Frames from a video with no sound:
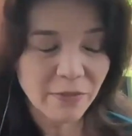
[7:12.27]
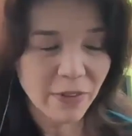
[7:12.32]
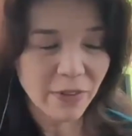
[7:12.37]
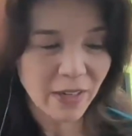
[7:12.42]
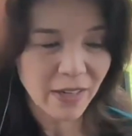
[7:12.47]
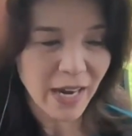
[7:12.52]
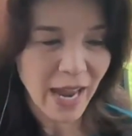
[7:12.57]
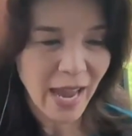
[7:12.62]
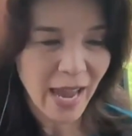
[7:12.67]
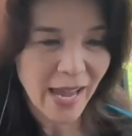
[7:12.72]

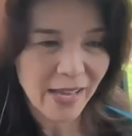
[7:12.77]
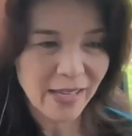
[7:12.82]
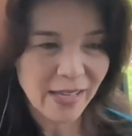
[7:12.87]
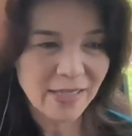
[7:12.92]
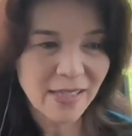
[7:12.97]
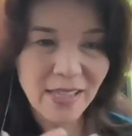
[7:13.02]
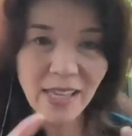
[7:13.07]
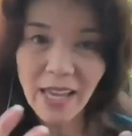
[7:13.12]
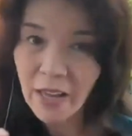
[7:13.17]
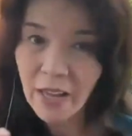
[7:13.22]
So
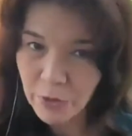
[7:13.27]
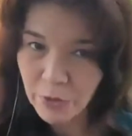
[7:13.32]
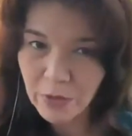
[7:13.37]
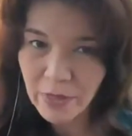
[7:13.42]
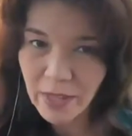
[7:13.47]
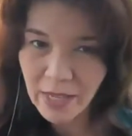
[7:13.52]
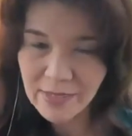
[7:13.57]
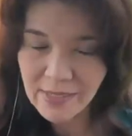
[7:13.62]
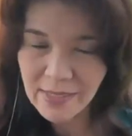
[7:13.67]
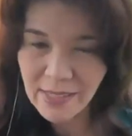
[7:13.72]
as far
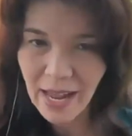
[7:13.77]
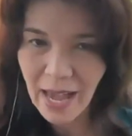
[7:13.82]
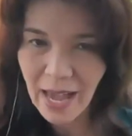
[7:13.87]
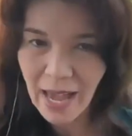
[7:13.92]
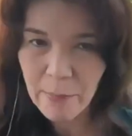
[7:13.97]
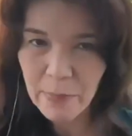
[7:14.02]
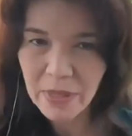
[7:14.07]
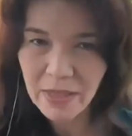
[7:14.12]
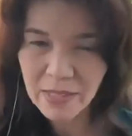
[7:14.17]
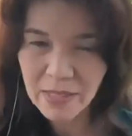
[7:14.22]
as the
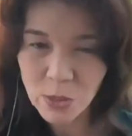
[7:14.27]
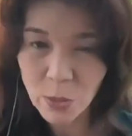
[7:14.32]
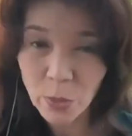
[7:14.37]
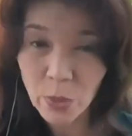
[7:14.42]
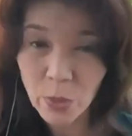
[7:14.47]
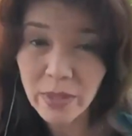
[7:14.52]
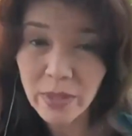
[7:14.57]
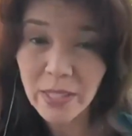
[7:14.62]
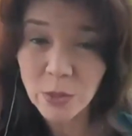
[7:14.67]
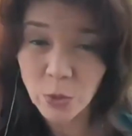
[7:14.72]
other things
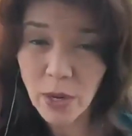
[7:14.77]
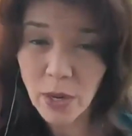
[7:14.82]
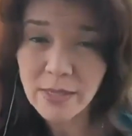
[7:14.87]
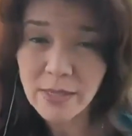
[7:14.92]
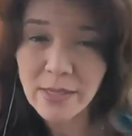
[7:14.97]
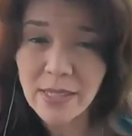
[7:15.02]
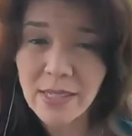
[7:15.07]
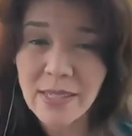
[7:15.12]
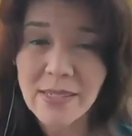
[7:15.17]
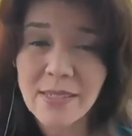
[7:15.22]
that happened in the
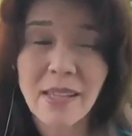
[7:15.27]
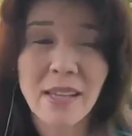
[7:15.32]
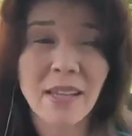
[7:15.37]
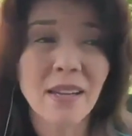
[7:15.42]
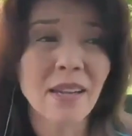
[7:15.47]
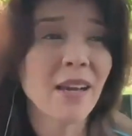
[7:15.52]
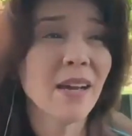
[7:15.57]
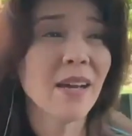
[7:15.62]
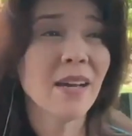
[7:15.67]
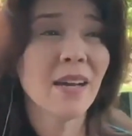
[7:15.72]
story, the
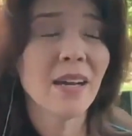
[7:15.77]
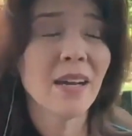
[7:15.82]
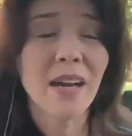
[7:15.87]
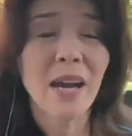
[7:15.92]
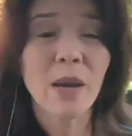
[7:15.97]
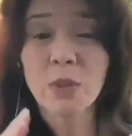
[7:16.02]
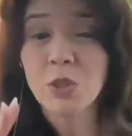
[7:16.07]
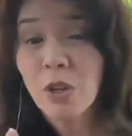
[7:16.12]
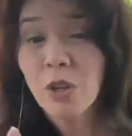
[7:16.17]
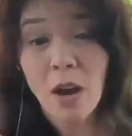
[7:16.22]
atrocities
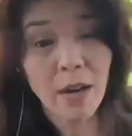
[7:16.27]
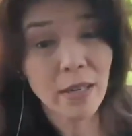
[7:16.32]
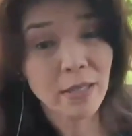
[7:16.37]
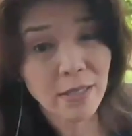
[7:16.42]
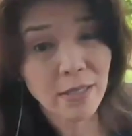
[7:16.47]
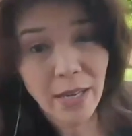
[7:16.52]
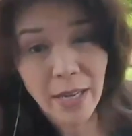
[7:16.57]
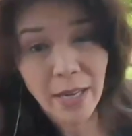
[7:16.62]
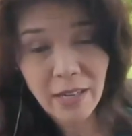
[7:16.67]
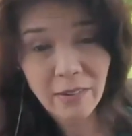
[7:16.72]
that
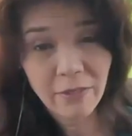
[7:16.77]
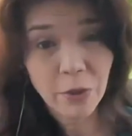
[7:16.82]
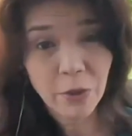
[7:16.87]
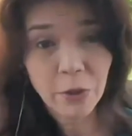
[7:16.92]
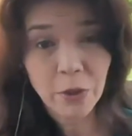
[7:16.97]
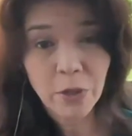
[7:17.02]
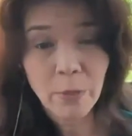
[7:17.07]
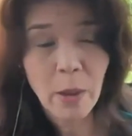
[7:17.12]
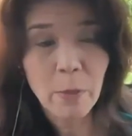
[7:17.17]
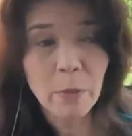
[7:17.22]
I was
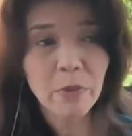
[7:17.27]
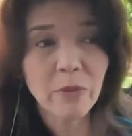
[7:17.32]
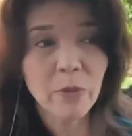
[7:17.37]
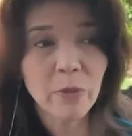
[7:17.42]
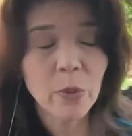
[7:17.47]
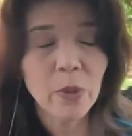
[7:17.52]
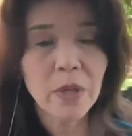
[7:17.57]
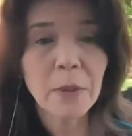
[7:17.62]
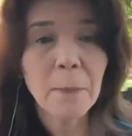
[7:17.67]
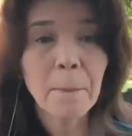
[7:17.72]
shocked I had never
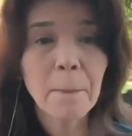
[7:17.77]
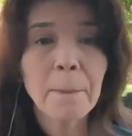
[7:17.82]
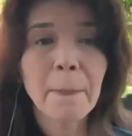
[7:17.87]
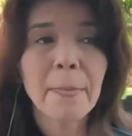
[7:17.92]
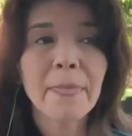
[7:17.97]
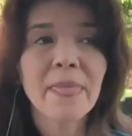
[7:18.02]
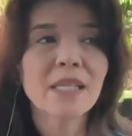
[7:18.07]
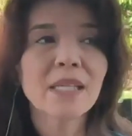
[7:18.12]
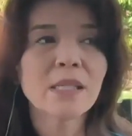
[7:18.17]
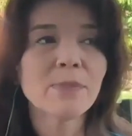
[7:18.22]
heard about
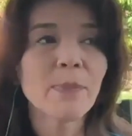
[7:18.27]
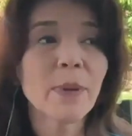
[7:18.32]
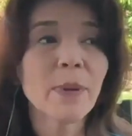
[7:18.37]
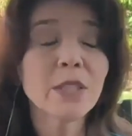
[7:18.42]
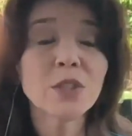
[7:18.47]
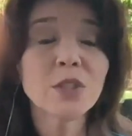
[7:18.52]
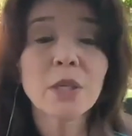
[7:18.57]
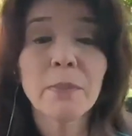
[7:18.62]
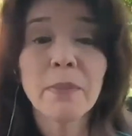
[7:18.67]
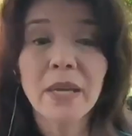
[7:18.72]
before,
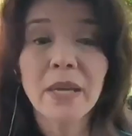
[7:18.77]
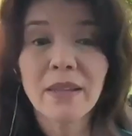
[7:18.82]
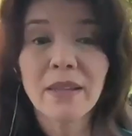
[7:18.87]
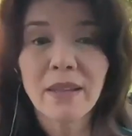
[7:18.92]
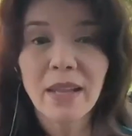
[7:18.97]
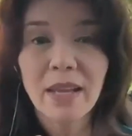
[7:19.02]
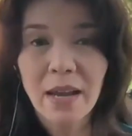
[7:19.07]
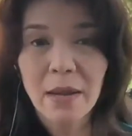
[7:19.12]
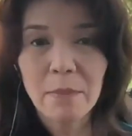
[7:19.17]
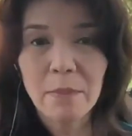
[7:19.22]

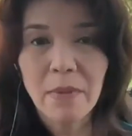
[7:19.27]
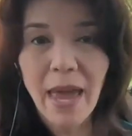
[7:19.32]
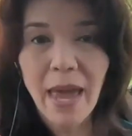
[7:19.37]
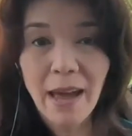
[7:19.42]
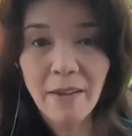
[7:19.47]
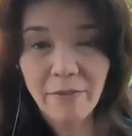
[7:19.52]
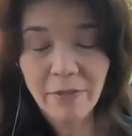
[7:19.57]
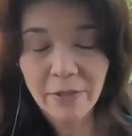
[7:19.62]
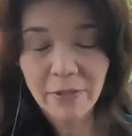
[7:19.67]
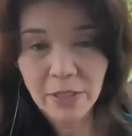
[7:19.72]
especially being that
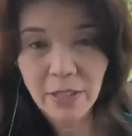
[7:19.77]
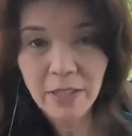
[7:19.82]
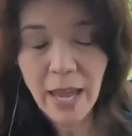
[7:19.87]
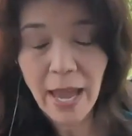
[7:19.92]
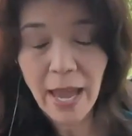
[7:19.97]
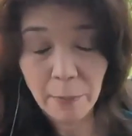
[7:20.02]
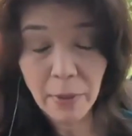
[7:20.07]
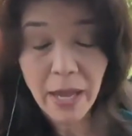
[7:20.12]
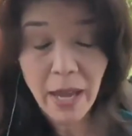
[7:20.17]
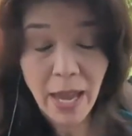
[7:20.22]
I'm
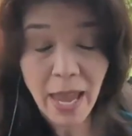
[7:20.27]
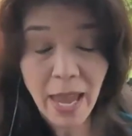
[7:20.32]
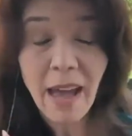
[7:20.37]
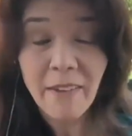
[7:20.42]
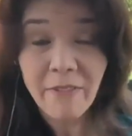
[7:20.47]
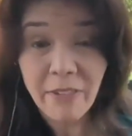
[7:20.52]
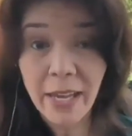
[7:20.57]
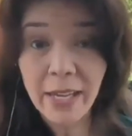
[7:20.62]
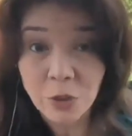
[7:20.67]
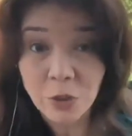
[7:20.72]
half
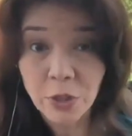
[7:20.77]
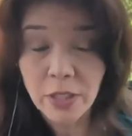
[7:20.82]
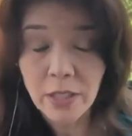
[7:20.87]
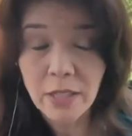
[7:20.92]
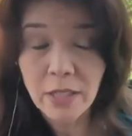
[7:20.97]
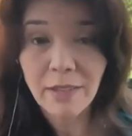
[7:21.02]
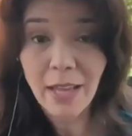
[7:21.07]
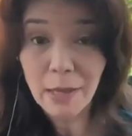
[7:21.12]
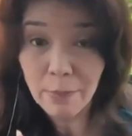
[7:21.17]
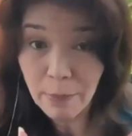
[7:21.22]

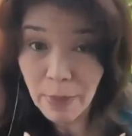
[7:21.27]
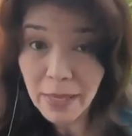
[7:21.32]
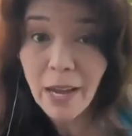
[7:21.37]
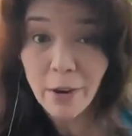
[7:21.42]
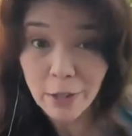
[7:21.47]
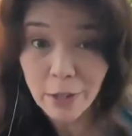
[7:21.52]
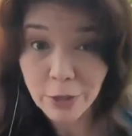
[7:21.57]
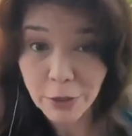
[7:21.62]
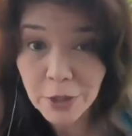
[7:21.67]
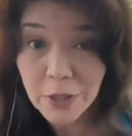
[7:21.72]
Asian,
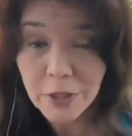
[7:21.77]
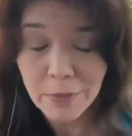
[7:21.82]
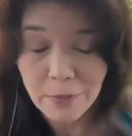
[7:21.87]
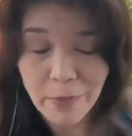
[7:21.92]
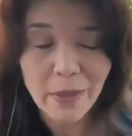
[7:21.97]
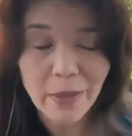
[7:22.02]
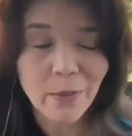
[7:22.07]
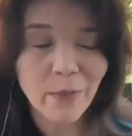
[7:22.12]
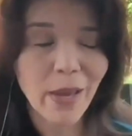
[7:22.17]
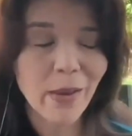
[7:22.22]
like my
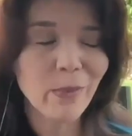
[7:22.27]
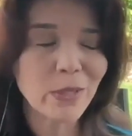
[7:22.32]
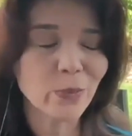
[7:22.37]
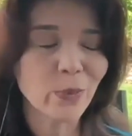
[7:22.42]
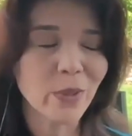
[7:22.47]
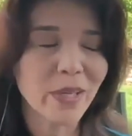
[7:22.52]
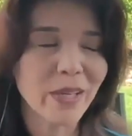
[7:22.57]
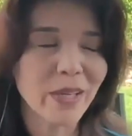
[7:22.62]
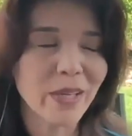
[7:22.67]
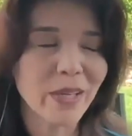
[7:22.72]
character, by the
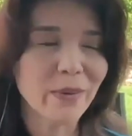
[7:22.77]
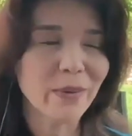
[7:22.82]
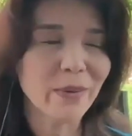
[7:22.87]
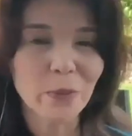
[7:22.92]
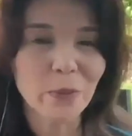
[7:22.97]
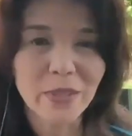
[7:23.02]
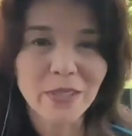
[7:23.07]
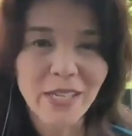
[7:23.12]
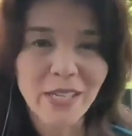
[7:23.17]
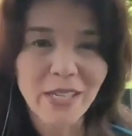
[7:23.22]
way, which
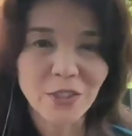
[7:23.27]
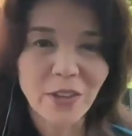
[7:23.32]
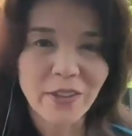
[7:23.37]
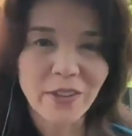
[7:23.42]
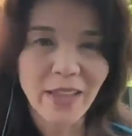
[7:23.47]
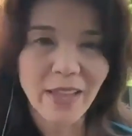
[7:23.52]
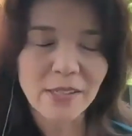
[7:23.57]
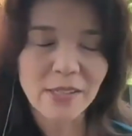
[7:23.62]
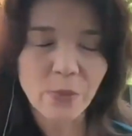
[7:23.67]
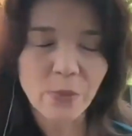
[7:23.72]
I'm sure we'll
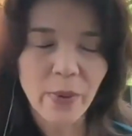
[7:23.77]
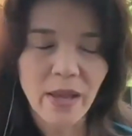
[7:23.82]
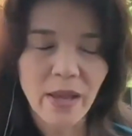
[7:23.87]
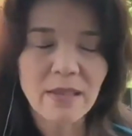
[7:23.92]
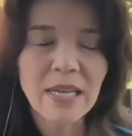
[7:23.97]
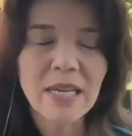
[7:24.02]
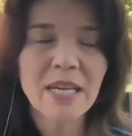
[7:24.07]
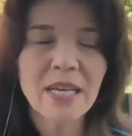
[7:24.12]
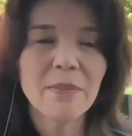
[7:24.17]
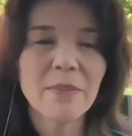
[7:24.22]
touch on that as
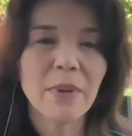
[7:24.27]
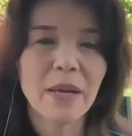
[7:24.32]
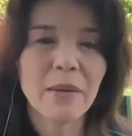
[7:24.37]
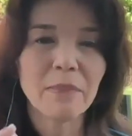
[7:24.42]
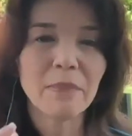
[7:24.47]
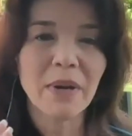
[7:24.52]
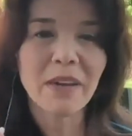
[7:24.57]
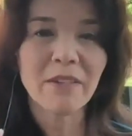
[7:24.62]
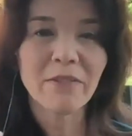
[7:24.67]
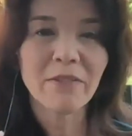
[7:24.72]
well.
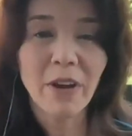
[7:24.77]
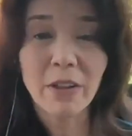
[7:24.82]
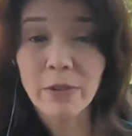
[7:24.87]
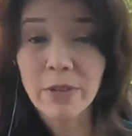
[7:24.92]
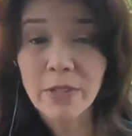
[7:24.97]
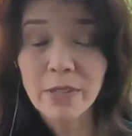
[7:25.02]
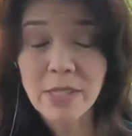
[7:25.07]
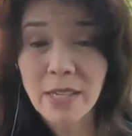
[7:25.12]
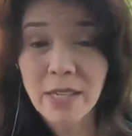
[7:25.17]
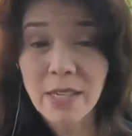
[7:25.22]
But my
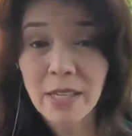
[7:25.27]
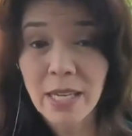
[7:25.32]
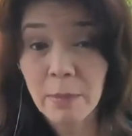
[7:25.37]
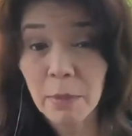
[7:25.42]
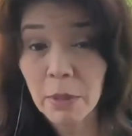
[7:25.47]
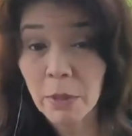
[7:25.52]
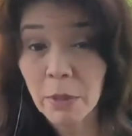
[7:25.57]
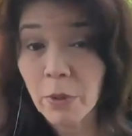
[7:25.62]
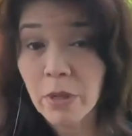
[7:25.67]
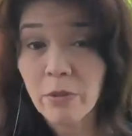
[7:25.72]
father is
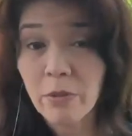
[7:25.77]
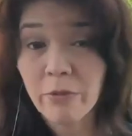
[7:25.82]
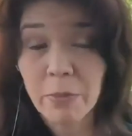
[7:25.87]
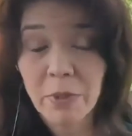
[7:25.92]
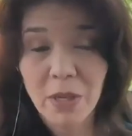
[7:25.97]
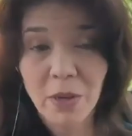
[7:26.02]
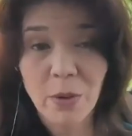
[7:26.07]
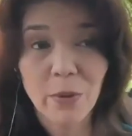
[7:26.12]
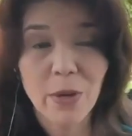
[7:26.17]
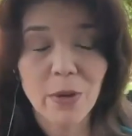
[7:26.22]
an immigrant
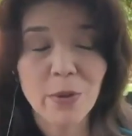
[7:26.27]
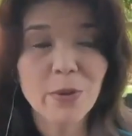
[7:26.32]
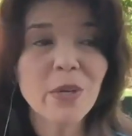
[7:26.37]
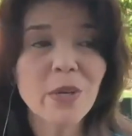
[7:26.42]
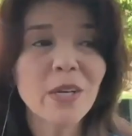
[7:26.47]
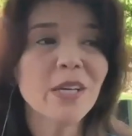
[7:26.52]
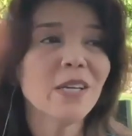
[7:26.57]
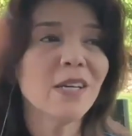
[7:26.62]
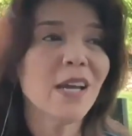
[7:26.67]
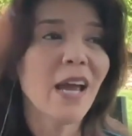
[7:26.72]
from Kyoto.